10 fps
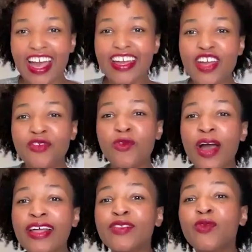Hi,
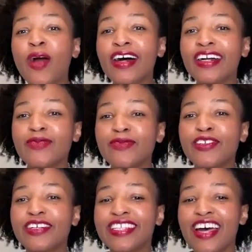everyone. Welcome
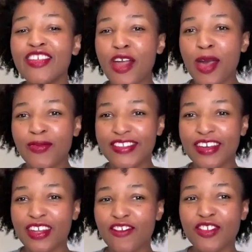to another
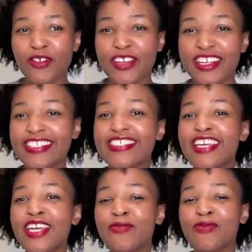episode of Zerene
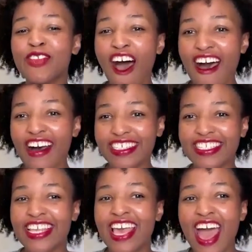Team Talks.